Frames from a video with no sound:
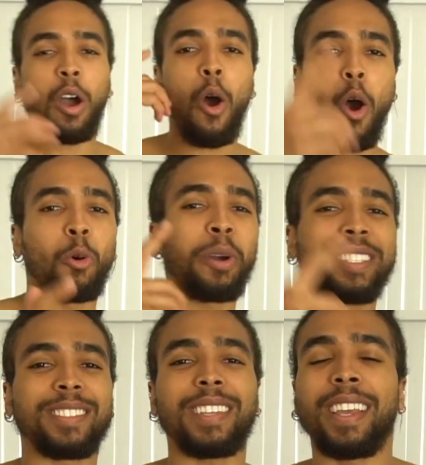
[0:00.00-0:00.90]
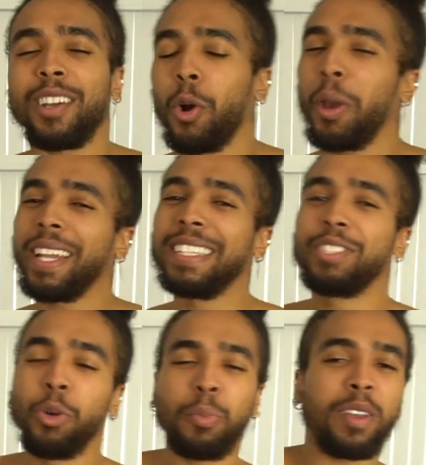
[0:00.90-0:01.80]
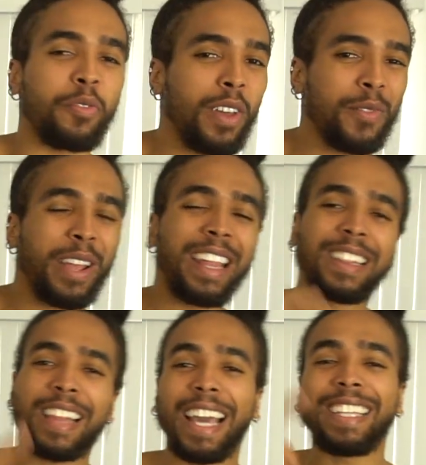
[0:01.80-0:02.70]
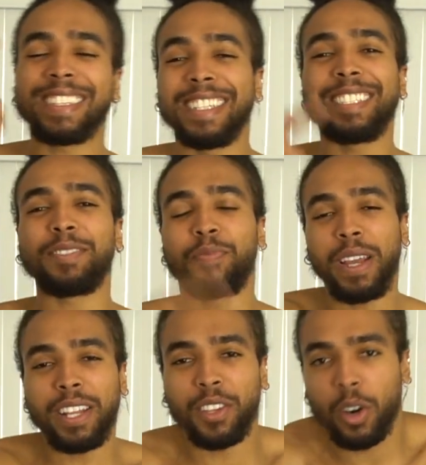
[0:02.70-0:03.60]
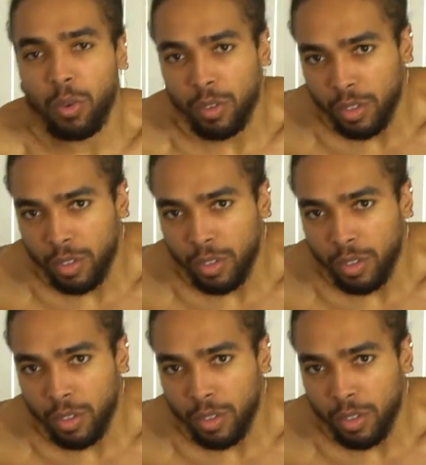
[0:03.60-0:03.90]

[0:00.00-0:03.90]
I always say, go ahead and do me a favor and like this video.